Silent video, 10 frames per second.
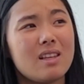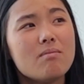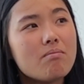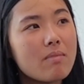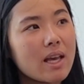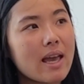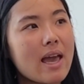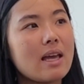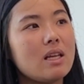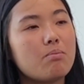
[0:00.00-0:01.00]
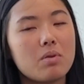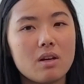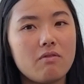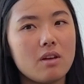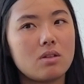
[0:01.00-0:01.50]
didn't make any
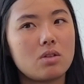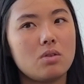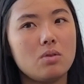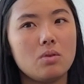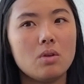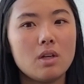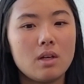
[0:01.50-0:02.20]
pivot to